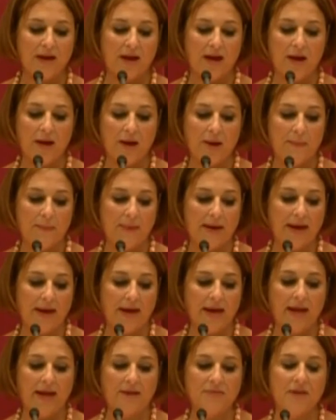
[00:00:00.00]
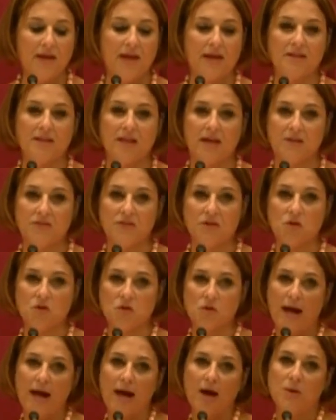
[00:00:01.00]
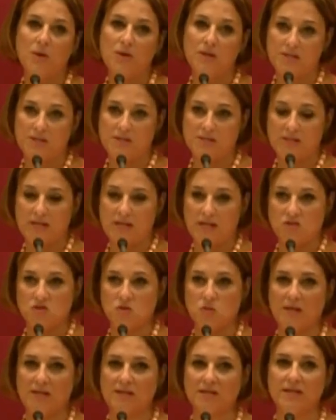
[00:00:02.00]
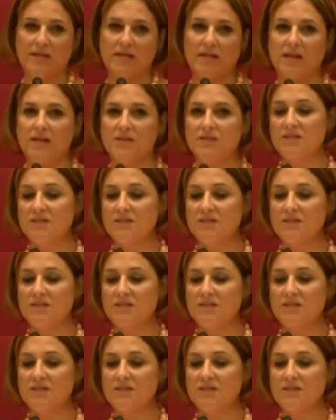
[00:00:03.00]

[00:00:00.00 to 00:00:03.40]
Um, and, and like the crowd is like dwindling.